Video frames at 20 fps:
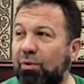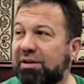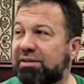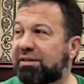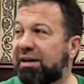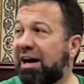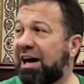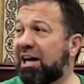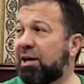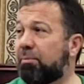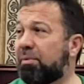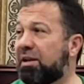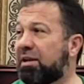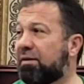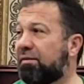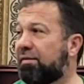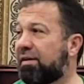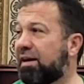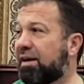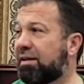what I
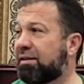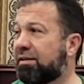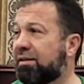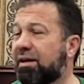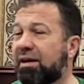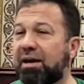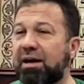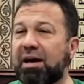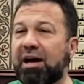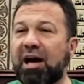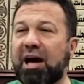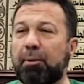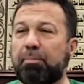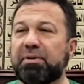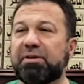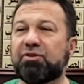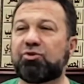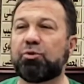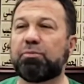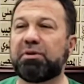believe in
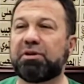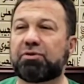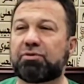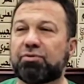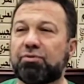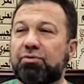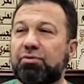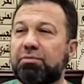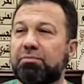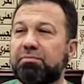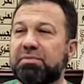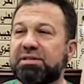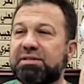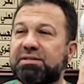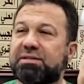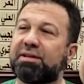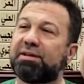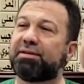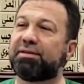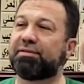happened to be true,
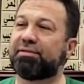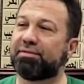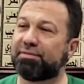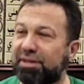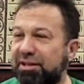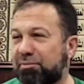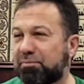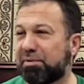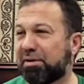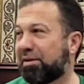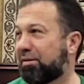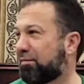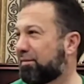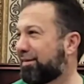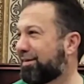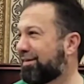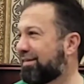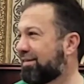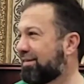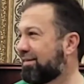Mr. Non-believer?